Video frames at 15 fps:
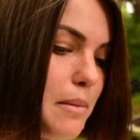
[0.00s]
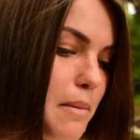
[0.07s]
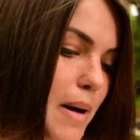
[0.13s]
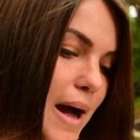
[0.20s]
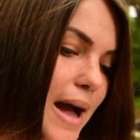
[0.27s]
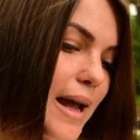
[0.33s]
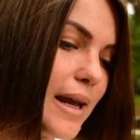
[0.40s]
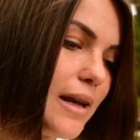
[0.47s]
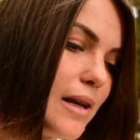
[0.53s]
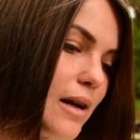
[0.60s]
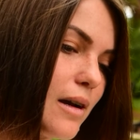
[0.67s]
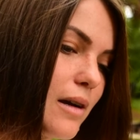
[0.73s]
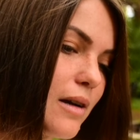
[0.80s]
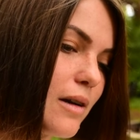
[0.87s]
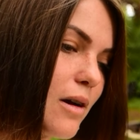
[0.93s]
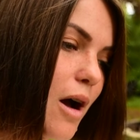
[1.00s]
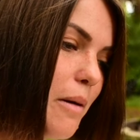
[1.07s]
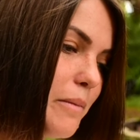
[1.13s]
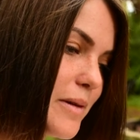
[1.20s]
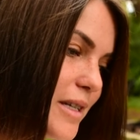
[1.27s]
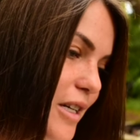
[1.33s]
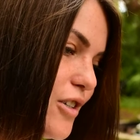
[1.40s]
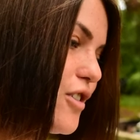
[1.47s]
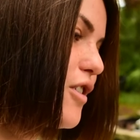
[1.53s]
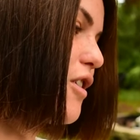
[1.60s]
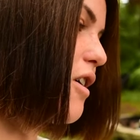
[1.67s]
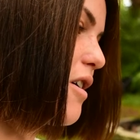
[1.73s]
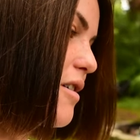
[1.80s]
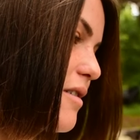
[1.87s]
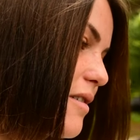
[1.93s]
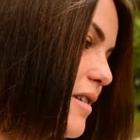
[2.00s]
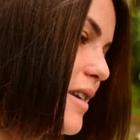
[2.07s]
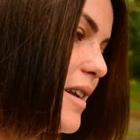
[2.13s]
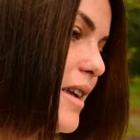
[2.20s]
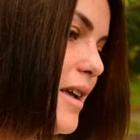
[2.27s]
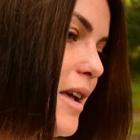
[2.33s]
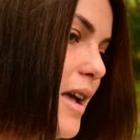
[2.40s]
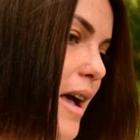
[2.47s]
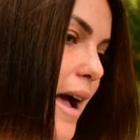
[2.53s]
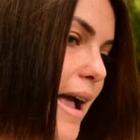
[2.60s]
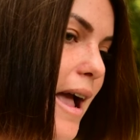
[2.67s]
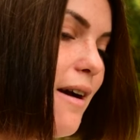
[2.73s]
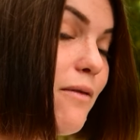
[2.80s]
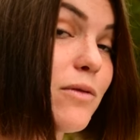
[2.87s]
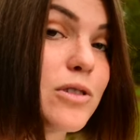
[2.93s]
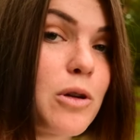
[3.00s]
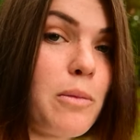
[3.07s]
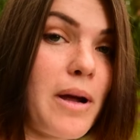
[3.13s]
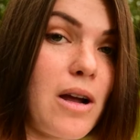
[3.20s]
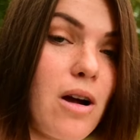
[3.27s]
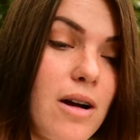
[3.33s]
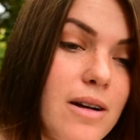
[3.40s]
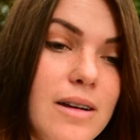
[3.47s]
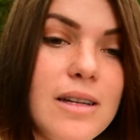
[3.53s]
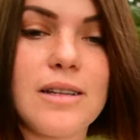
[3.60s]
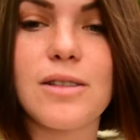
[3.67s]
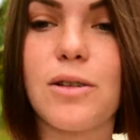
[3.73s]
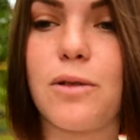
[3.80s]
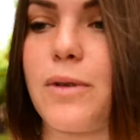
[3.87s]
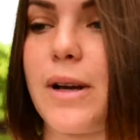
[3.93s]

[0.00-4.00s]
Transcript: my competition garden. I have, so my garden is a